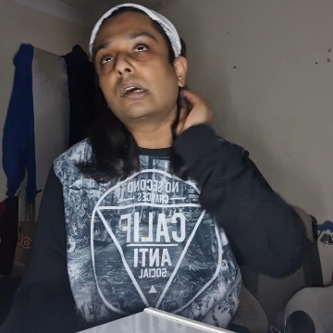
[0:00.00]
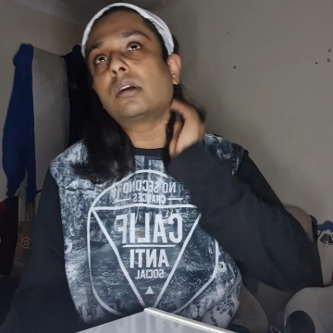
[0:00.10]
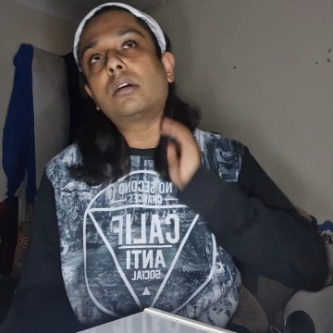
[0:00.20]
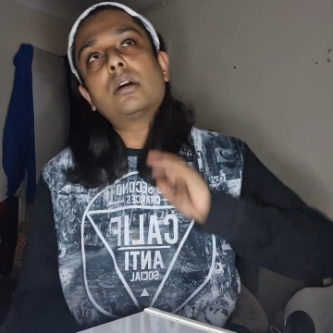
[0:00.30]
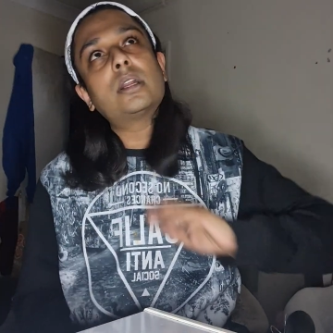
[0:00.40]

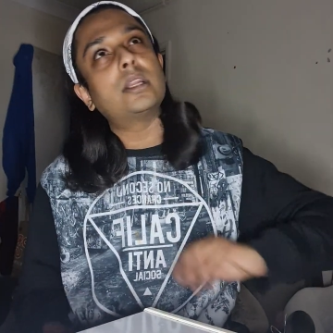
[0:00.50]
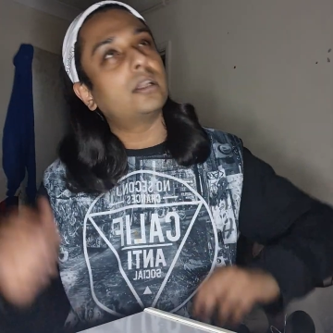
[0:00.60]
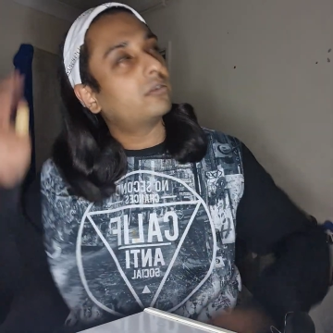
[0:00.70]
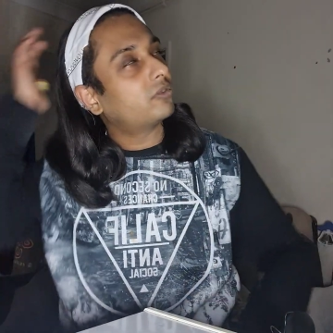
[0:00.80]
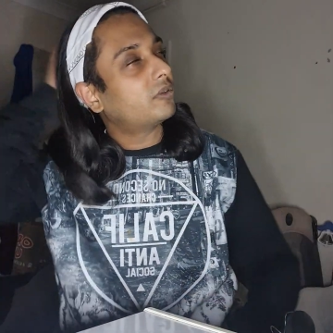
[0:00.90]

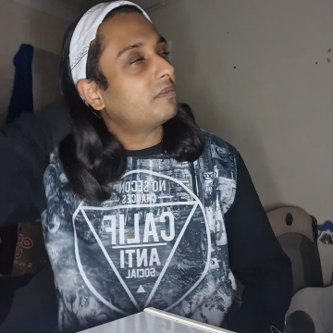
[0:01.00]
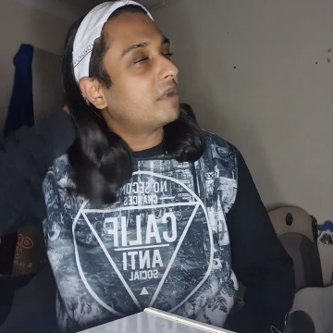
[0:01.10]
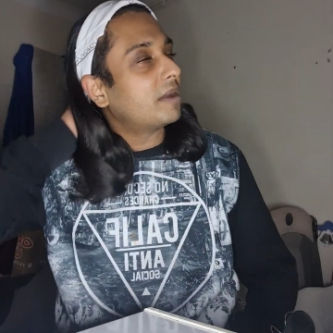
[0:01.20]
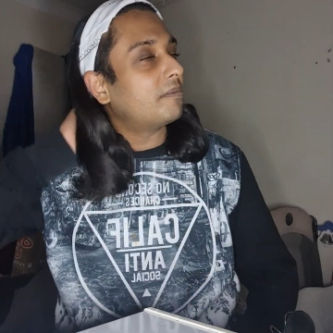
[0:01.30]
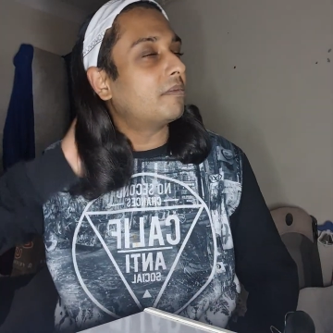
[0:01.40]
I
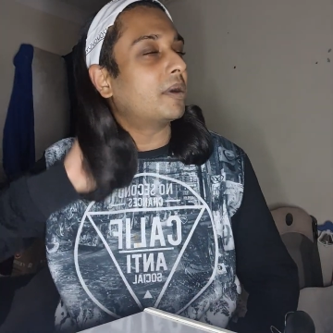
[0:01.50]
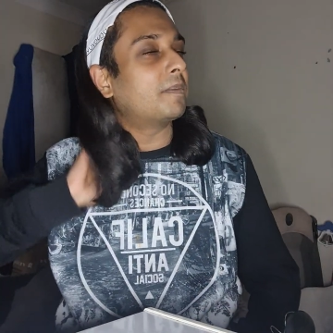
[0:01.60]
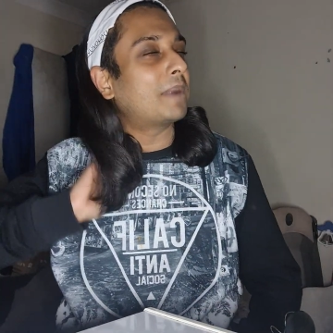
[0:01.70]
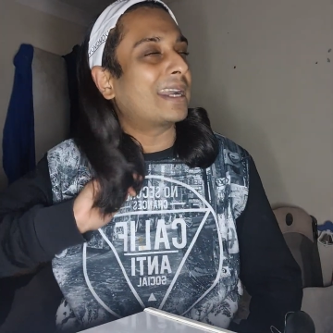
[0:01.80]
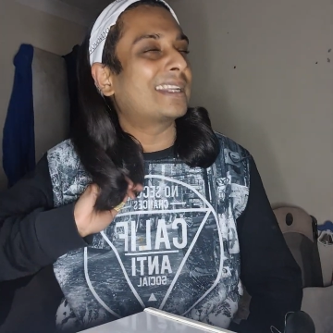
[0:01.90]
remember
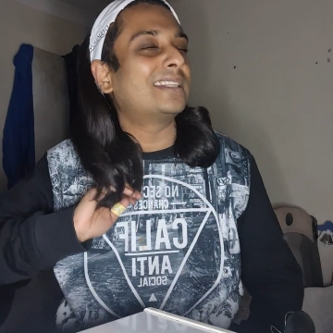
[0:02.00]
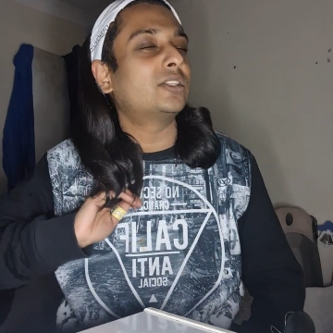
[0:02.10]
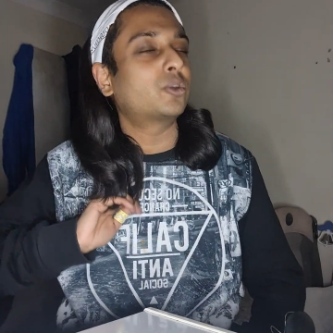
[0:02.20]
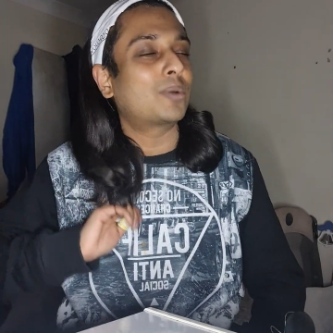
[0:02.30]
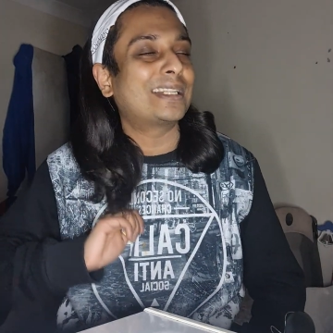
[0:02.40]
back in
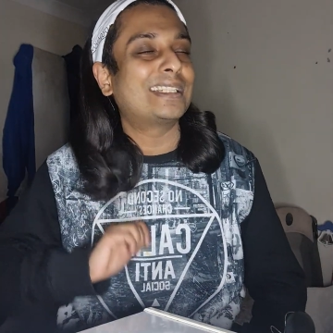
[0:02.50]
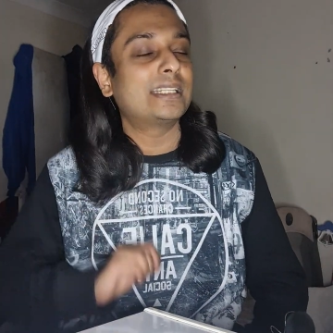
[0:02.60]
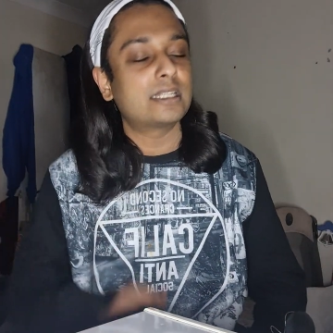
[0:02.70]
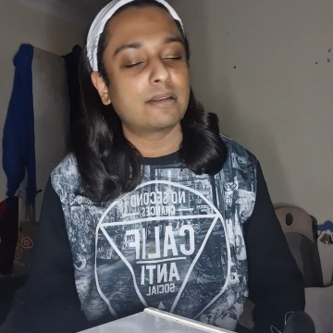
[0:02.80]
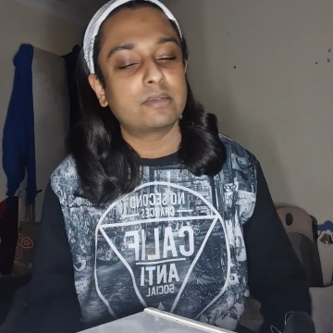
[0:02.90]

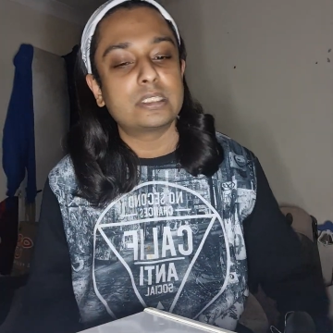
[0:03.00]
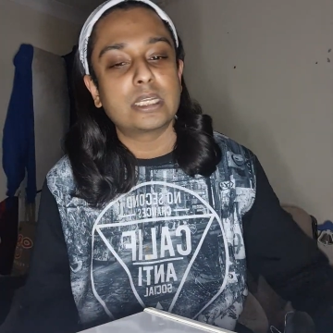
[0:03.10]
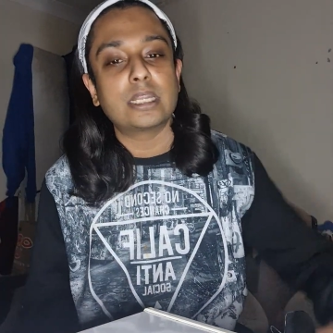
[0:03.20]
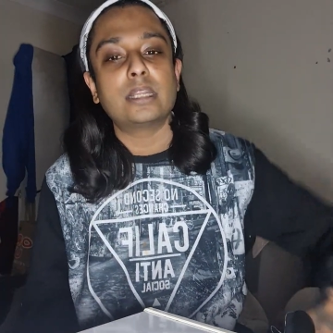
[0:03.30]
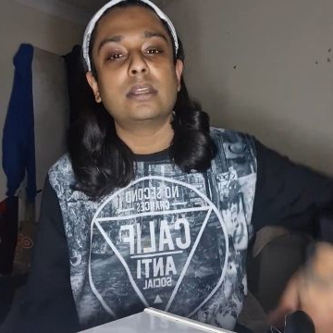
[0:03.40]

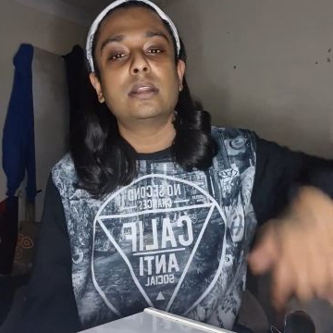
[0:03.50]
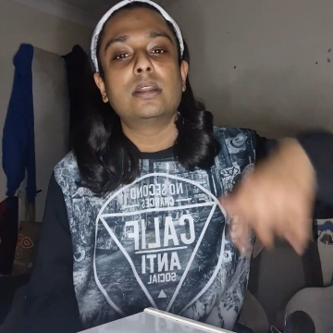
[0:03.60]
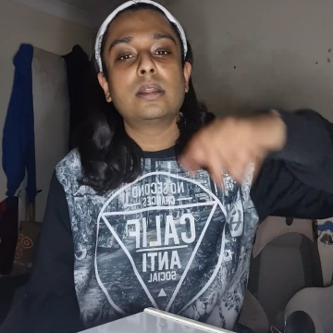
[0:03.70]
2017,